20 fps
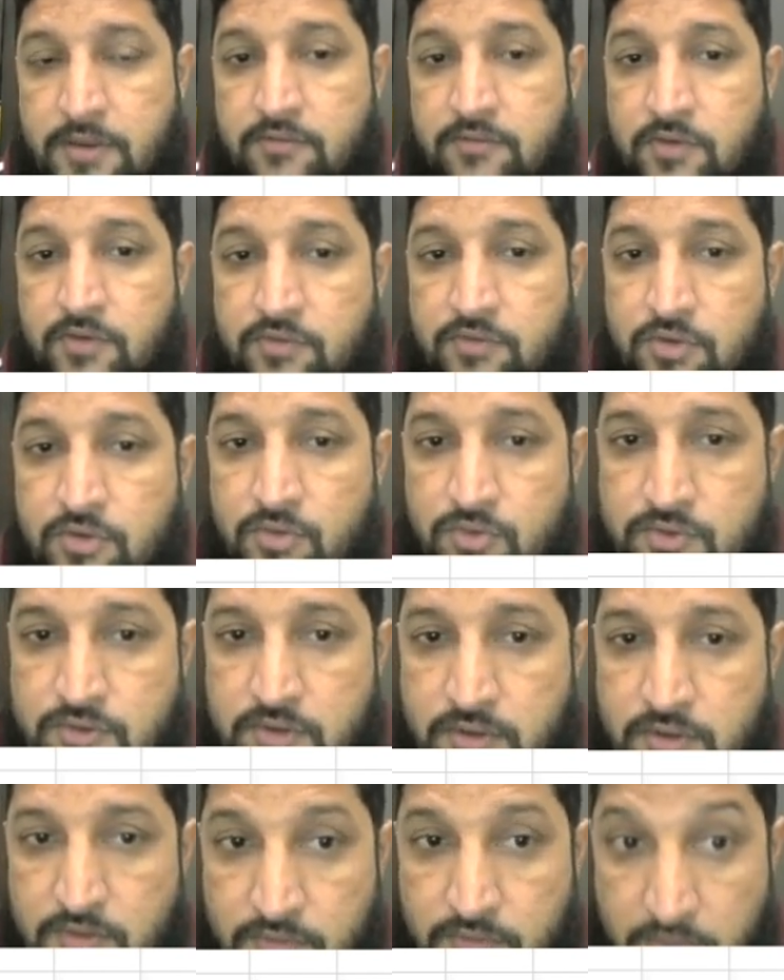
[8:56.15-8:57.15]

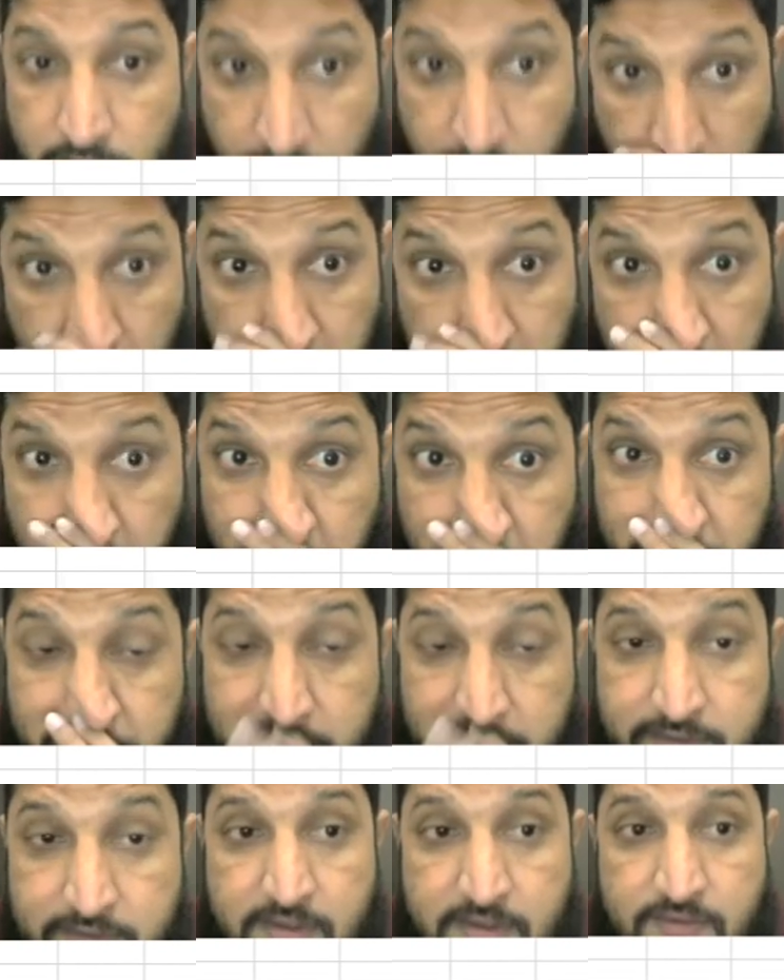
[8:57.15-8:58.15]
We have not used the